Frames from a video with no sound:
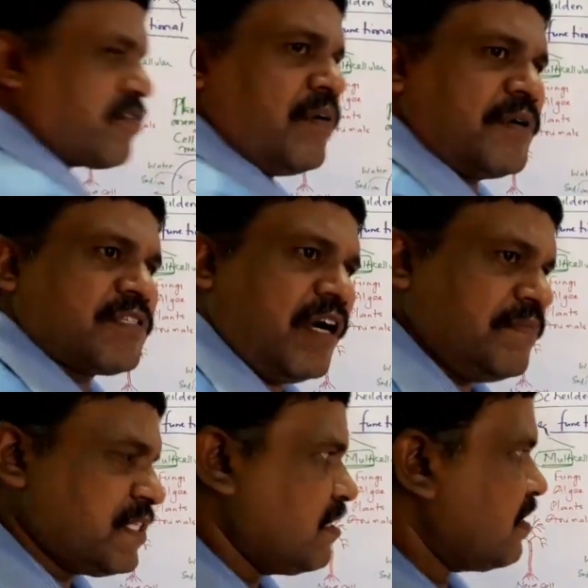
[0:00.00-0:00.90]

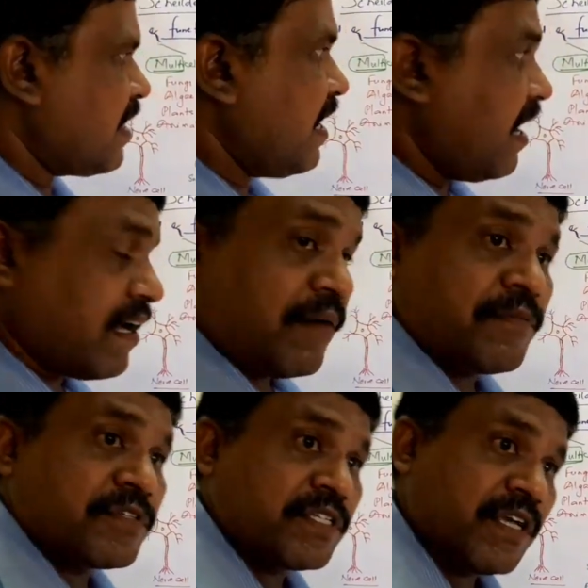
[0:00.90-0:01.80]
chromosomes, they are
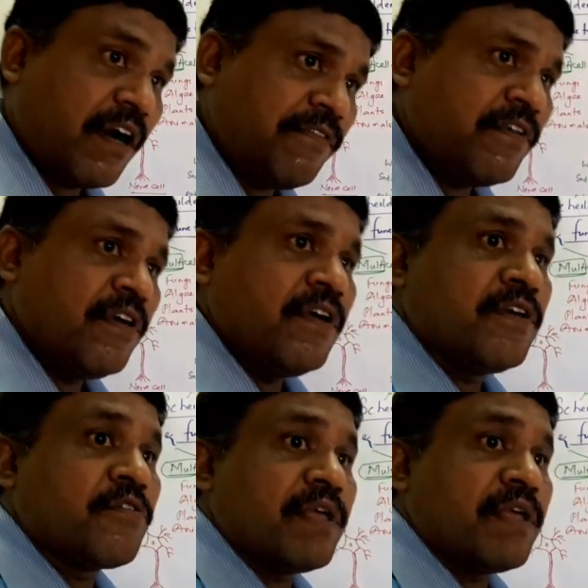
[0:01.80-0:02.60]
composing of two